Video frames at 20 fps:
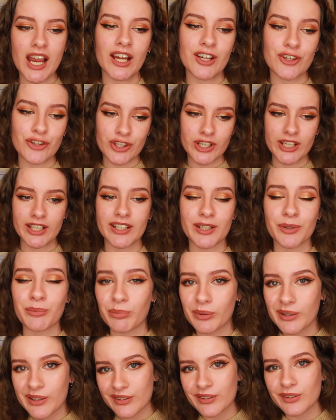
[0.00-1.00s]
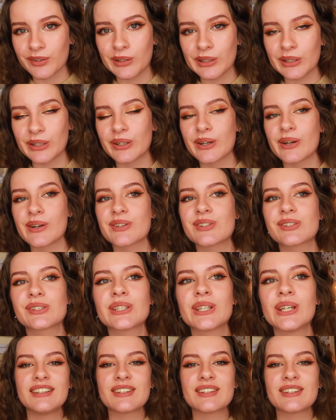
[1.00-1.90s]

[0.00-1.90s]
and Jade and Pris all host.